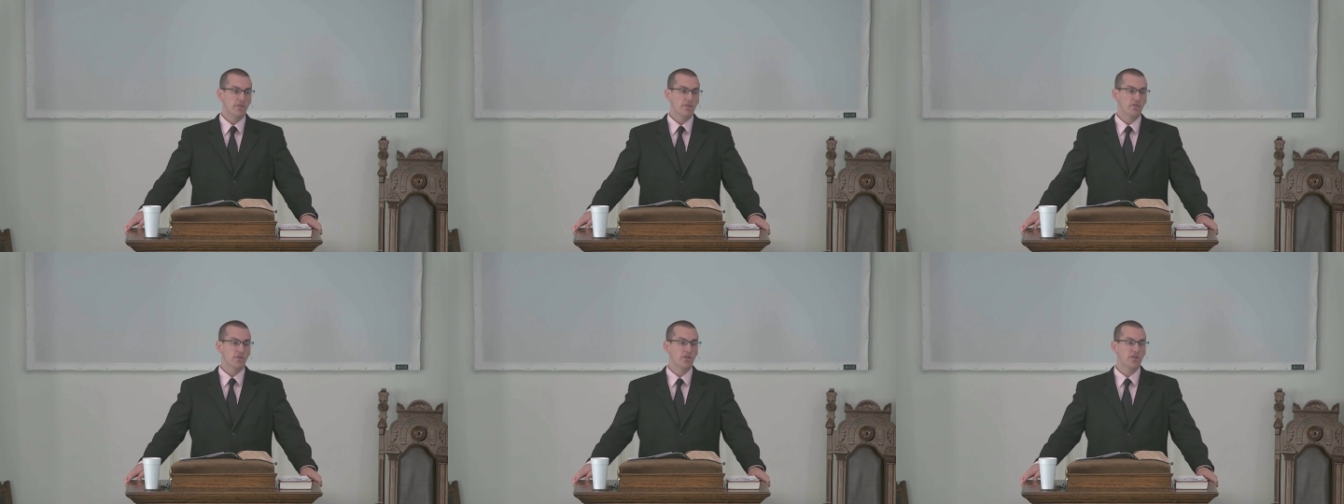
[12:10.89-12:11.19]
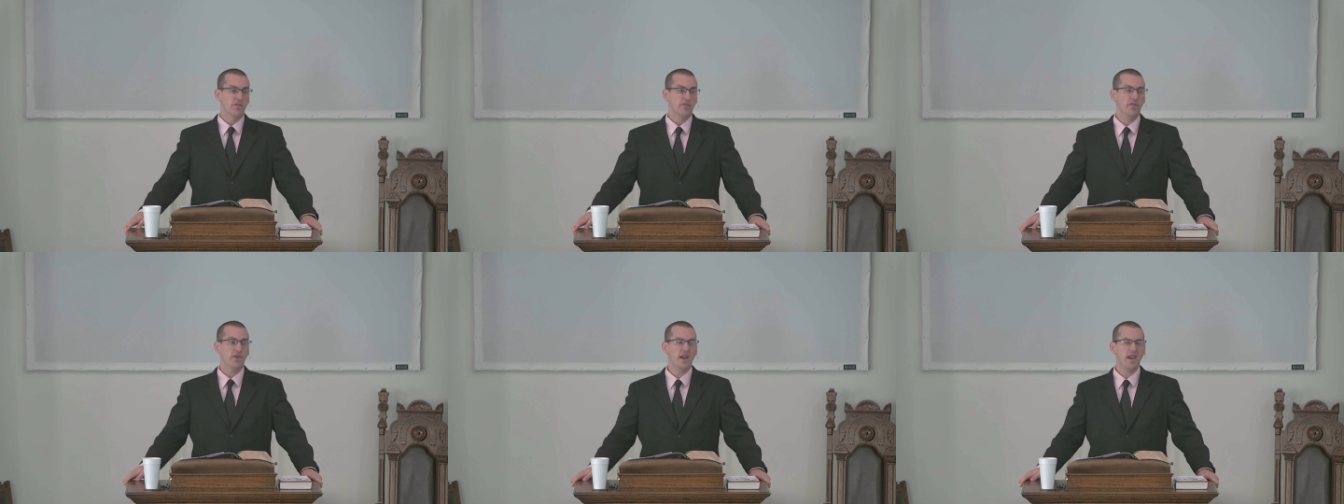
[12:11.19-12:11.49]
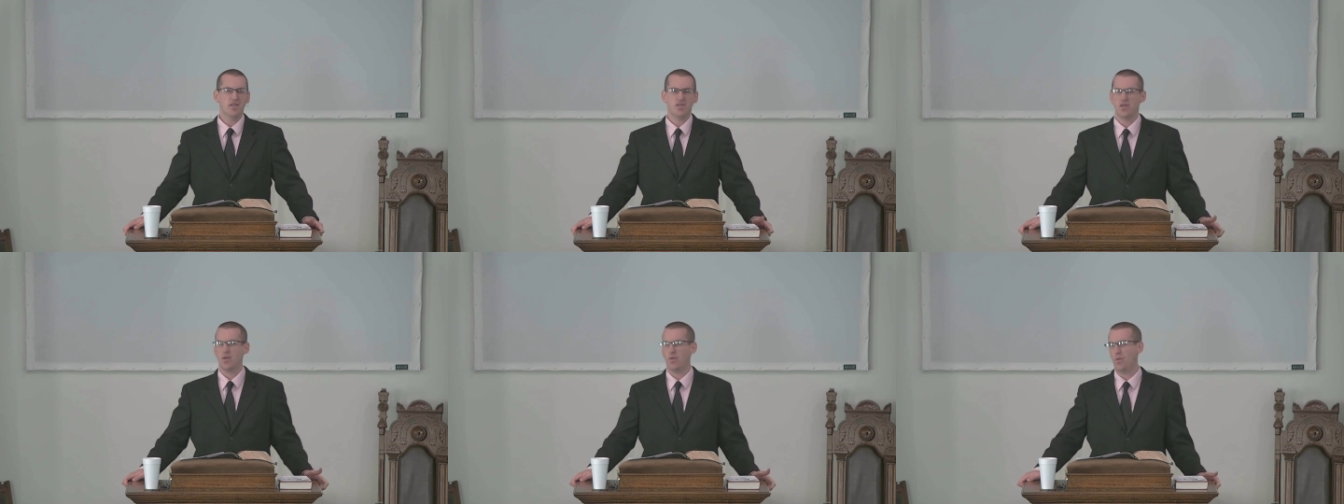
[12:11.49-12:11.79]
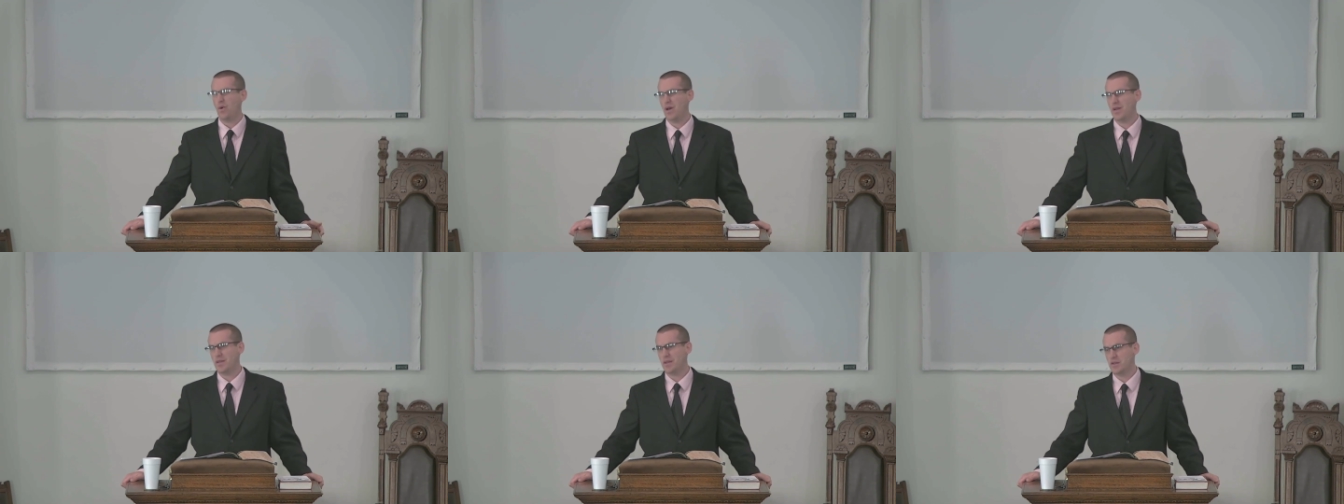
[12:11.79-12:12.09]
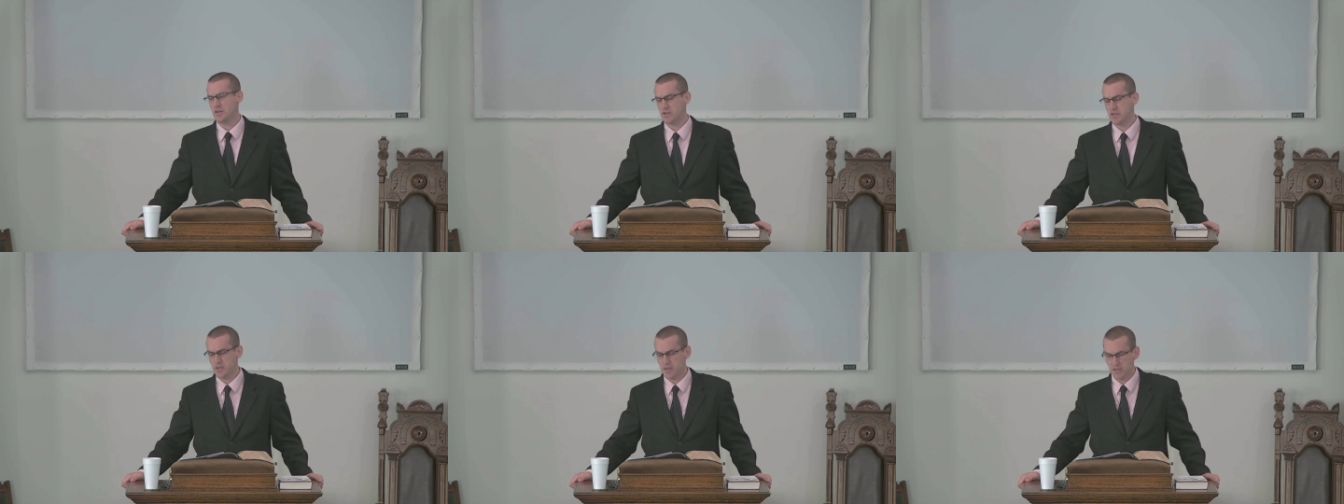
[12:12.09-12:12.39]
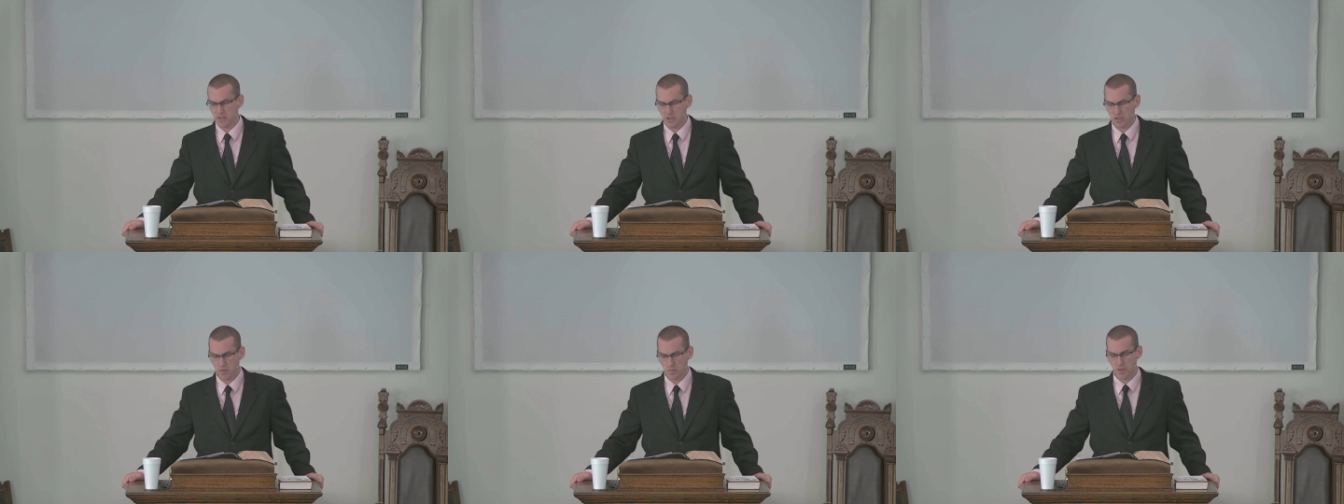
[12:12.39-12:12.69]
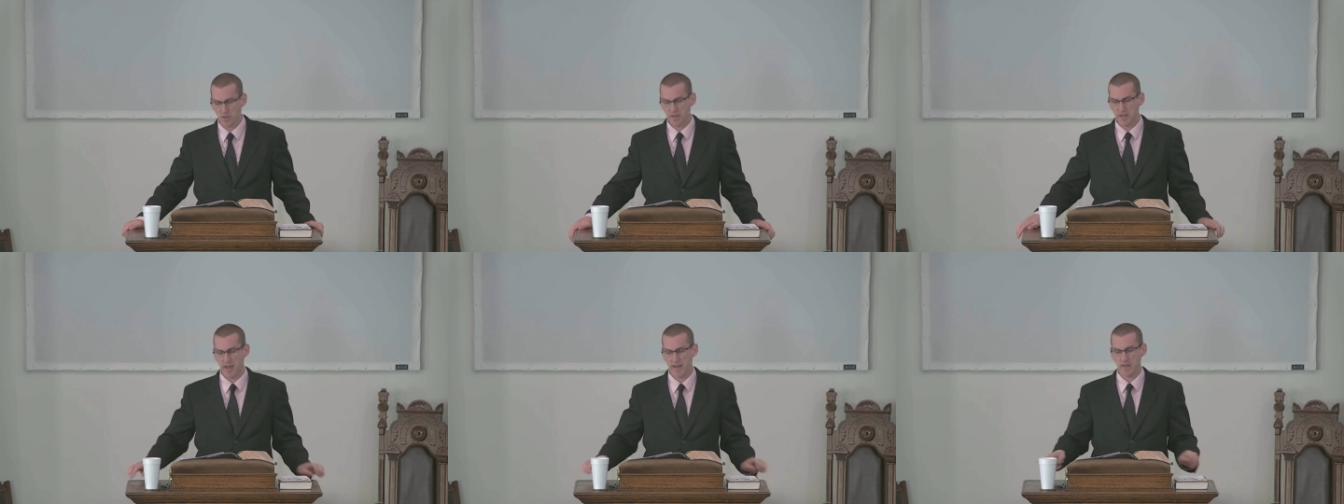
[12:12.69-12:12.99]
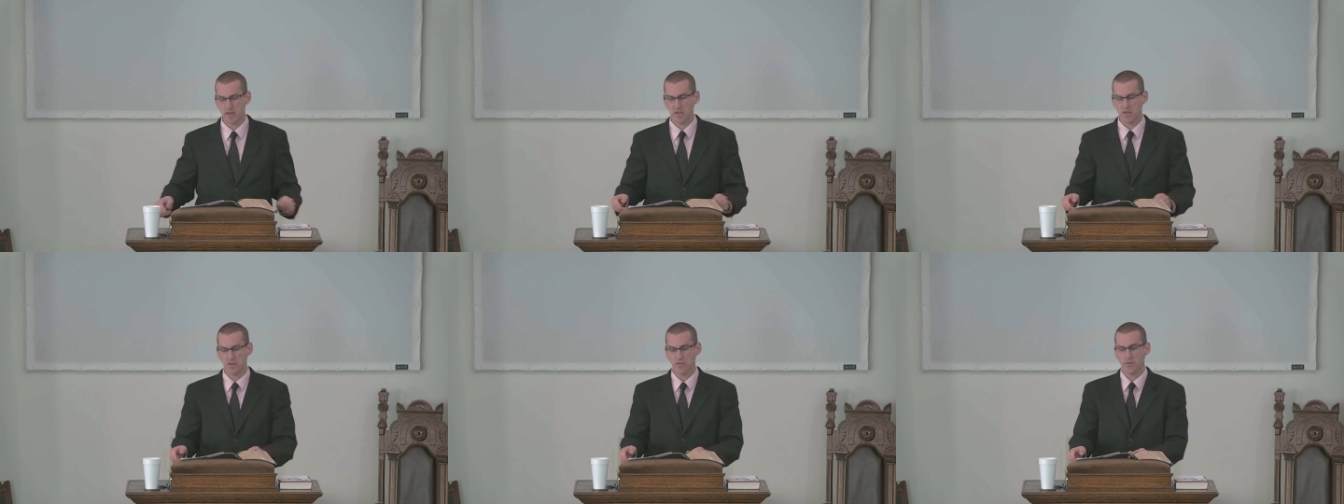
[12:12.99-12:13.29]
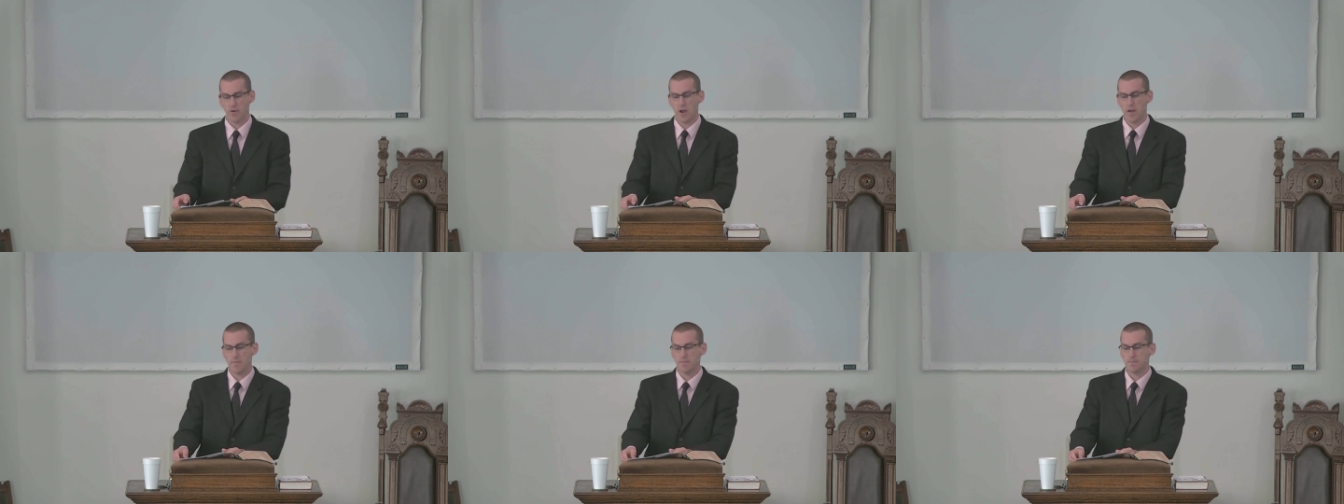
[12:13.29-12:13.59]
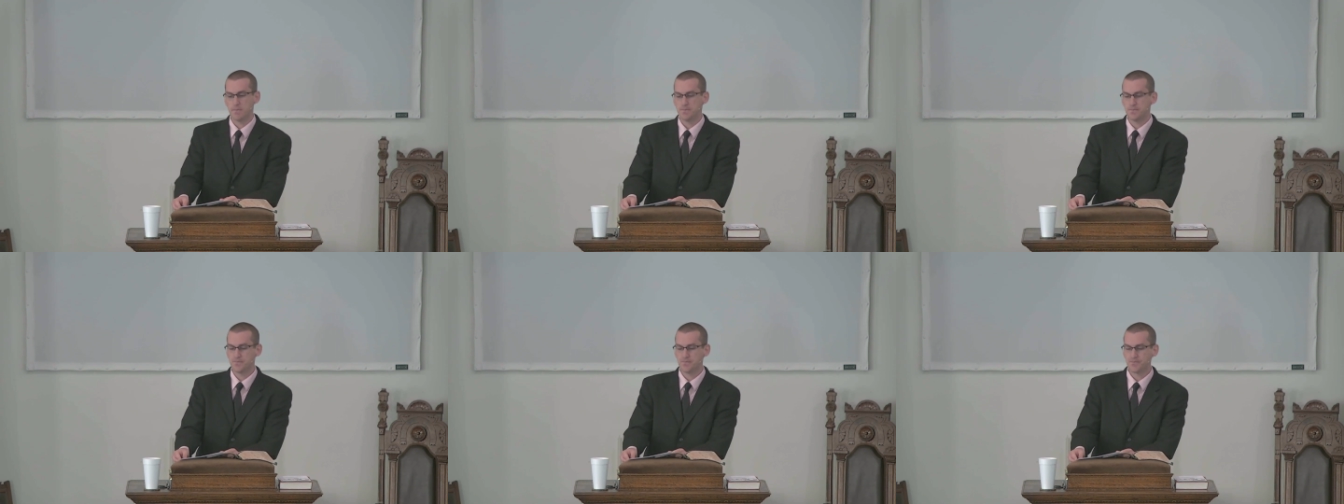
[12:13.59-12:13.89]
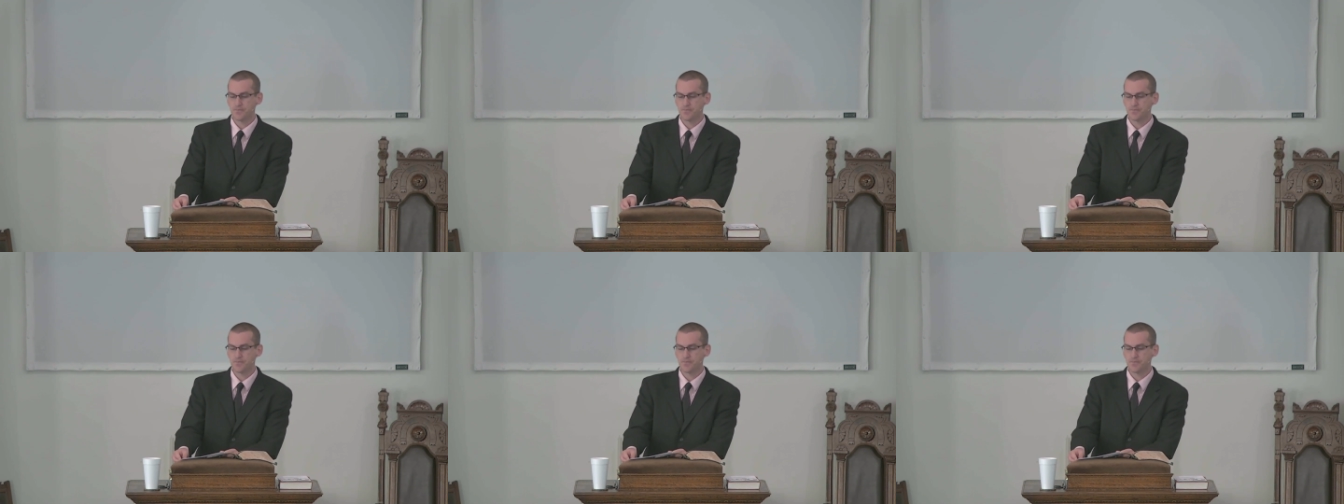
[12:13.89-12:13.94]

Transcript: for the faith. So, what does Jesus protect us from?